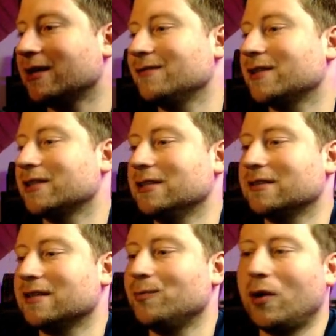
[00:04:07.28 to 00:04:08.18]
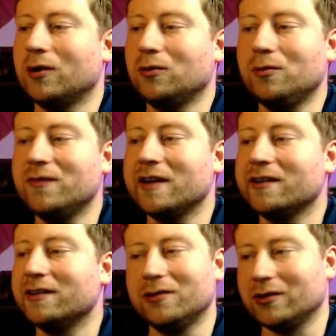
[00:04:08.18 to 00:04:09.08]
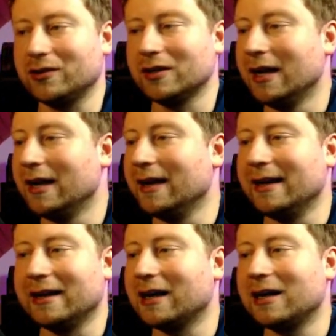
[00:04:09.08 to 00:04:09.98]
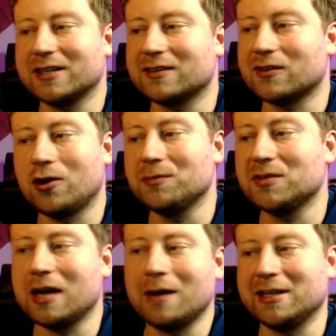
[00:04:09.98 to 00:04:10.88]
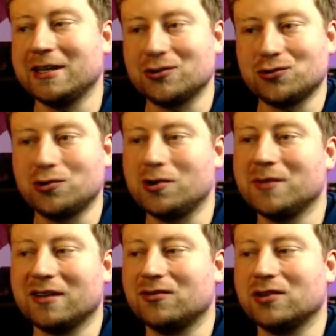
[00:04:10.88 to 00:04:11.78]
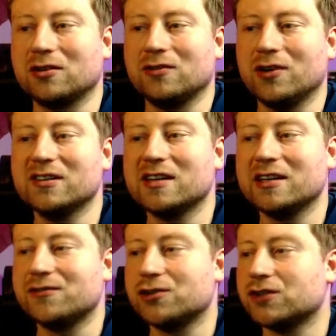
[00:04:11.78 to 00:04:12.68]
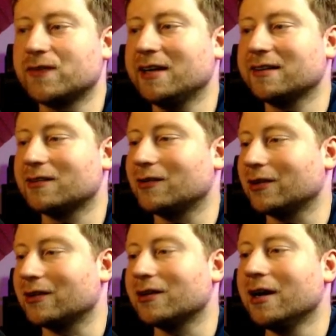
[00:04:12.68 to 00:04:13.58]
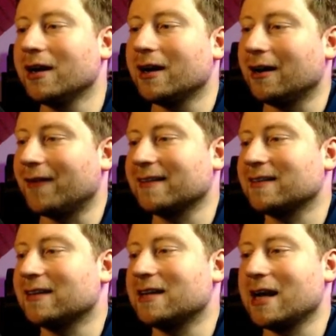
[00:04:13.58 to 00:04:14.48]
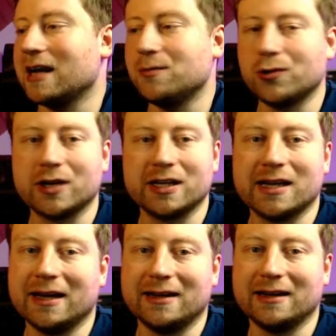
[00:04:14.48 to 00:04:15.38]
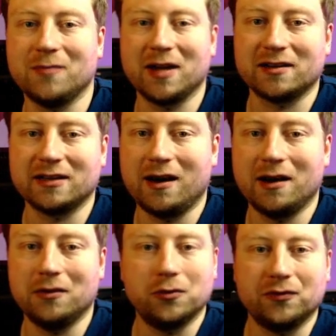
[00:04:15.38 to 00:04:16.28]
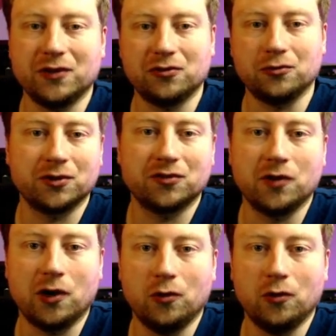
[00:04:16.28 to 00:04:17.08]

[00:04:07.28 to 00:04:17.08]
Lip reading: promote their pawn here, and whatever happens, queen against rook. That should be one for black, and white doesn't have any way to win back the material.